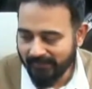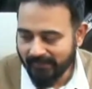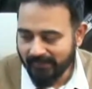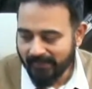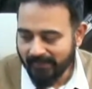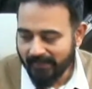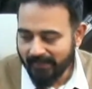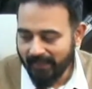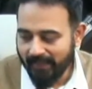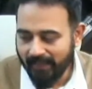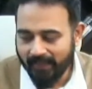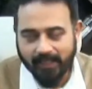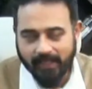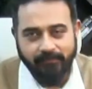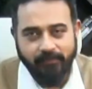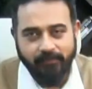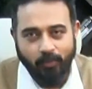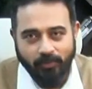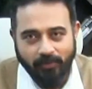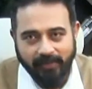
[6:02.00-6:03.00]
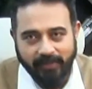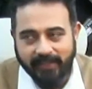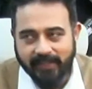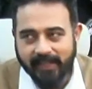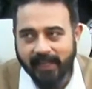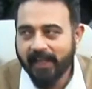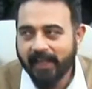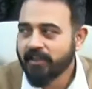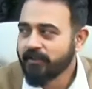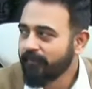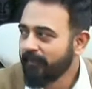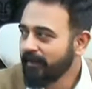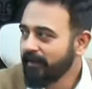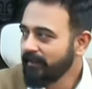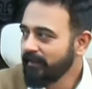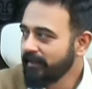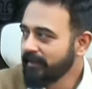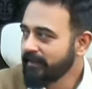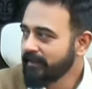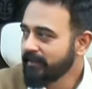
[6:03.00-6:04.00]
If you want to read hedge fund,
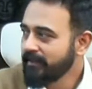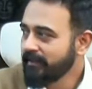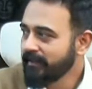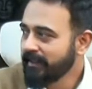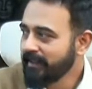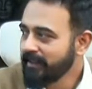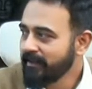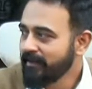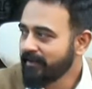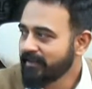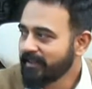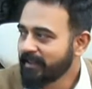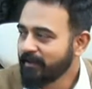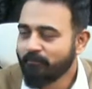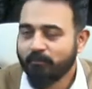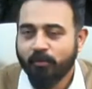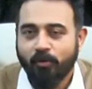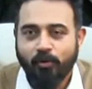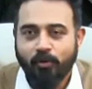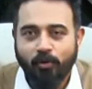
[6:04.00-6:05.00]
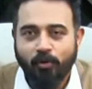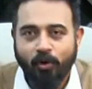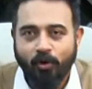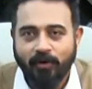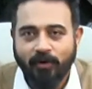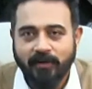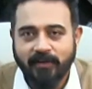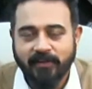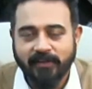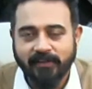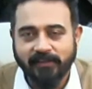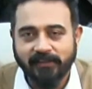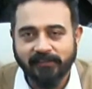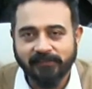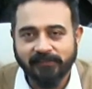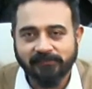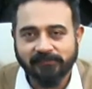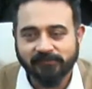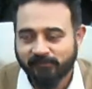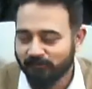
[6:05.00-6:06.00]
there's an interesting book called
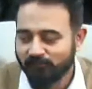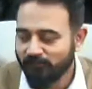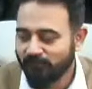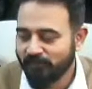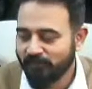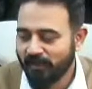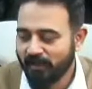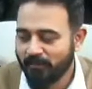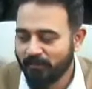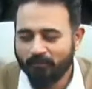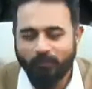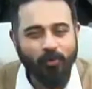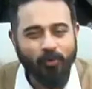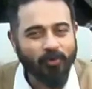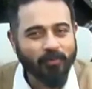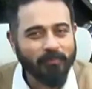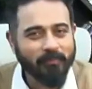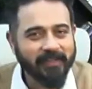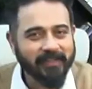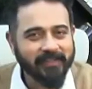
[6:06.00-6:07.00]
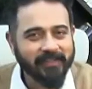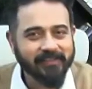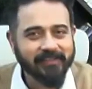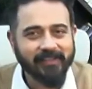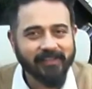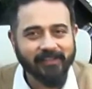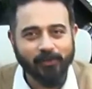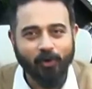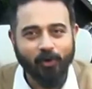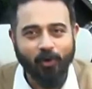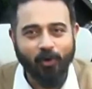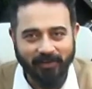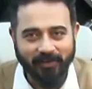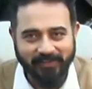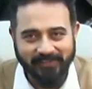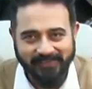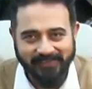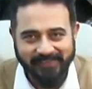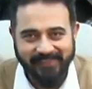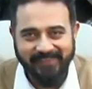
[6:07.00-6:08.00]
More Money Than God.
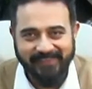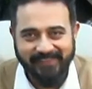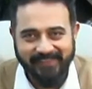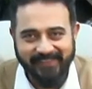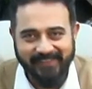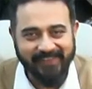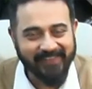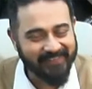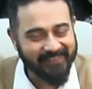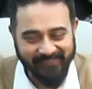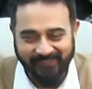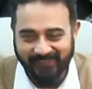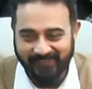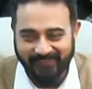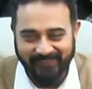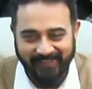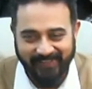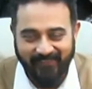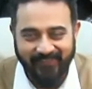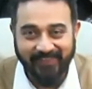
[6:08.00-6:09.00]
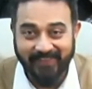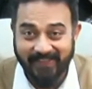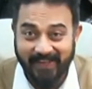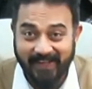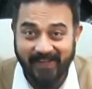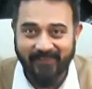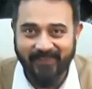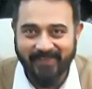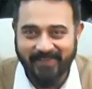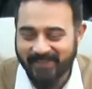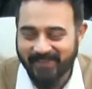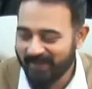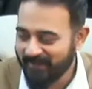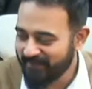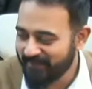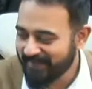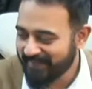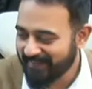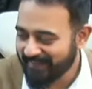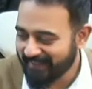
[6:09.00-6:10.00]
The name itself
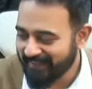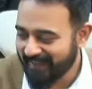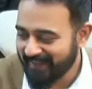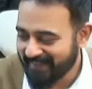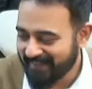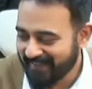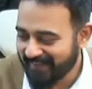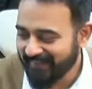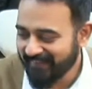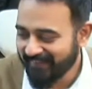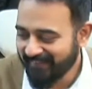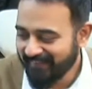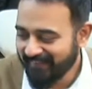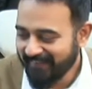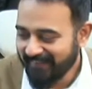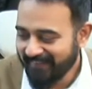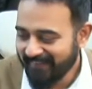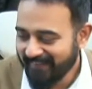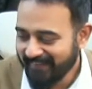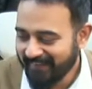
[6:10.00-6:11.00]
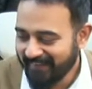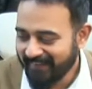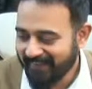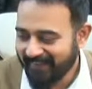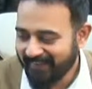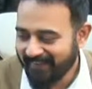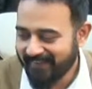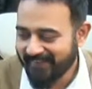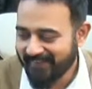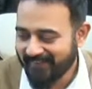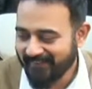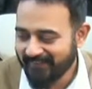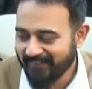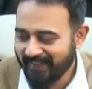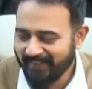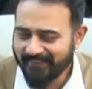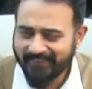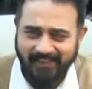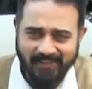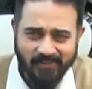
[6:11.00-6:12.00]
is enticing. So
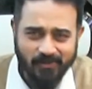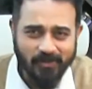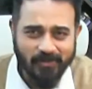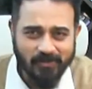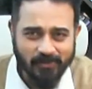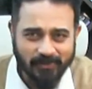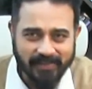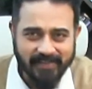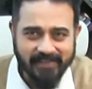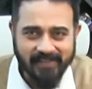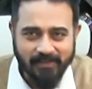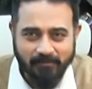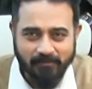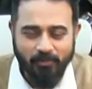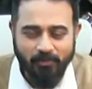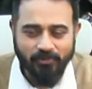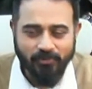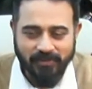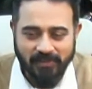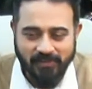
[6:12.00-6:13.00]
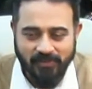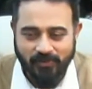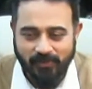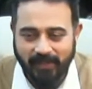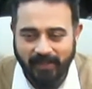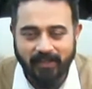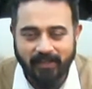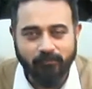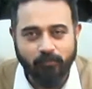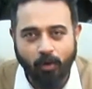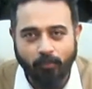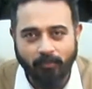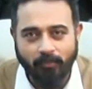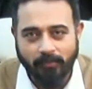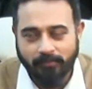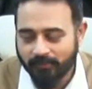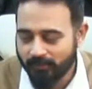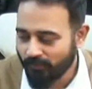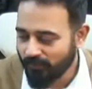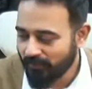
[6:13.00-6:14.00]
that's also a decent book just to get warm
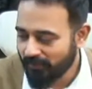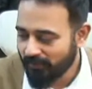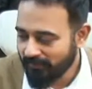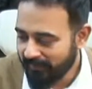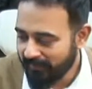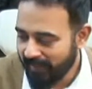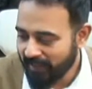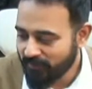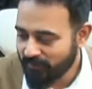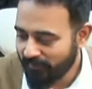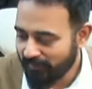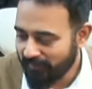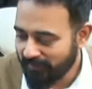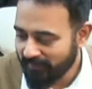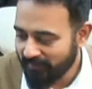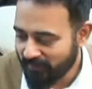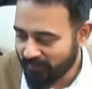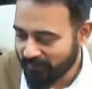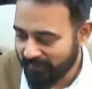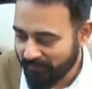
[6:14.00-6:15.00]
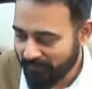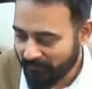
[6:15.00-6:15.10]
up to the hedge fund industry.